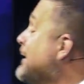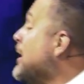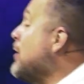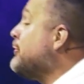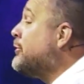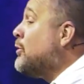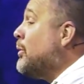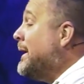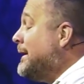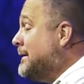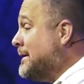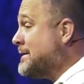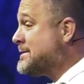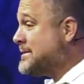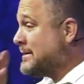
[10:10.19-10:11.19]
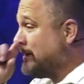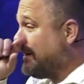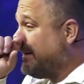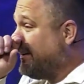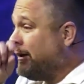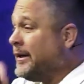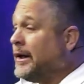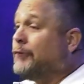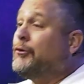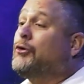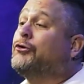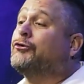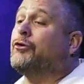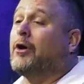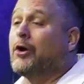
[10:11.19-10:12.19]
He knows your weakness. If
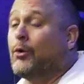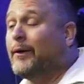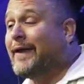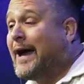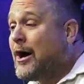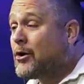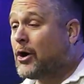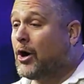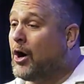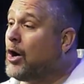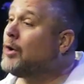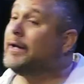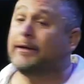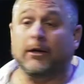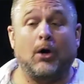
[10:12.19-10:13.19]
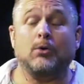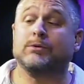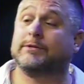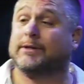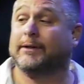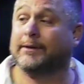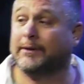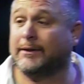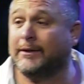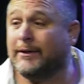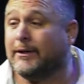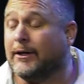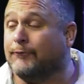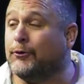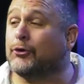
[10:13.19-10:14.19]
you struggle with alcohol, he knows it.
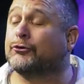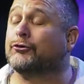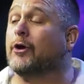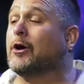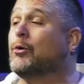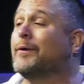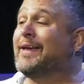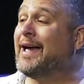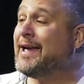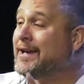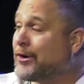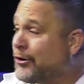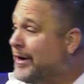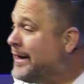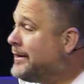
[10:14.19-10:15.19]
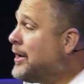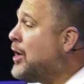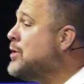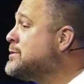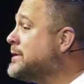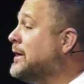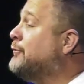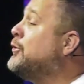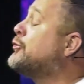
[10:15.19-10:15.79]
If you struggle with anger, he knows it.